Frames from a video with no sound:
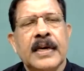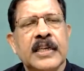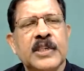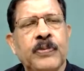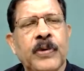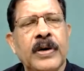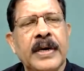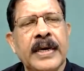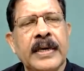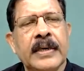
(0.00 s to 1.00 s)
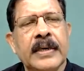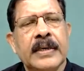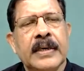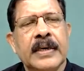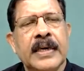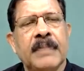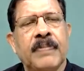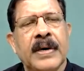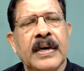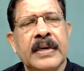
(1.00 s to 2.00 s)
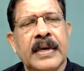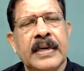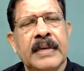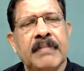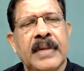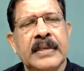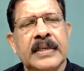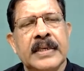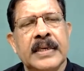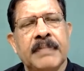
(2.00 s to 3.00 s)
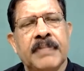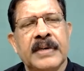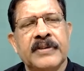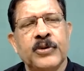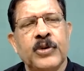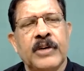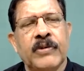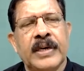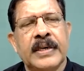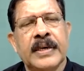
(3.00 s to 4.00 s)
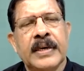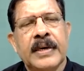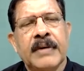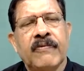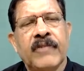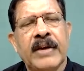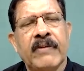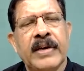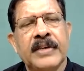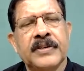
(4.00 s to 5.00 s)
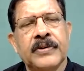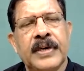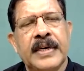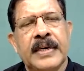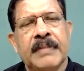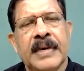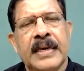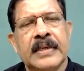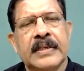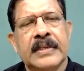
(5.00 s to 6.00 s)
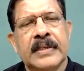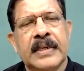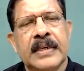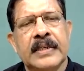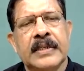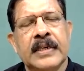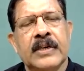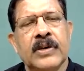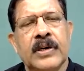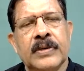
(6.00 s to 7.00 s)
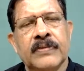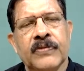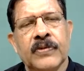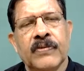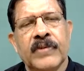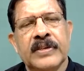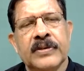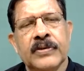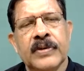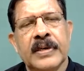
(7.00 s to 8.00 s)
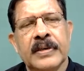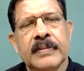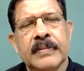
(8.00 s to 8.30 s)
Corresponding real part and imaginary part you equate. 5y squared minus 3 is equal to 4y squared.